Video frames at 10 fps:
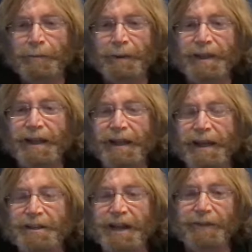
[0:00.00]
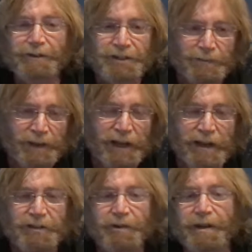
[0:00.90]
But then again, you have to ship the
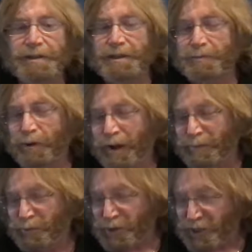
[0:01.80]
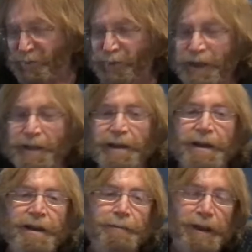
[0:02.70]
contrast. There's problems with shipping.
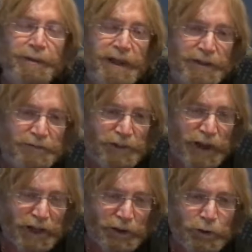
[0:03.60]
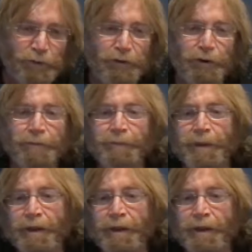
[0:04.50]
Maybe they can fly it over.